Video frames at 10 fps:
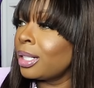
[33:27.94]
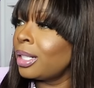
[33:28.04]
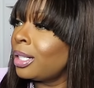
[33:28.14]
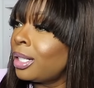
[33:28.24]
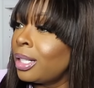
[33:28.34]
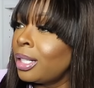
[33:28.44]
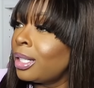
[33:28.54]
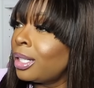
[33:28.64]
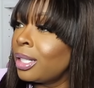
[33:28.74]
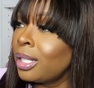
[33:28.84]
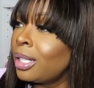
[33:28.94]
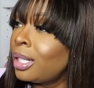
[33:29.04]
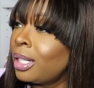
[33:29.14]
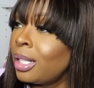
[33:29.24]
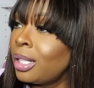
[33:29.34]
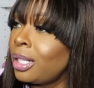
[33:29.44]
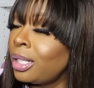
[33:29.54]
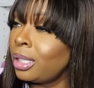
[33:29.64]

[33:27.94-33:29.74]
[no speech]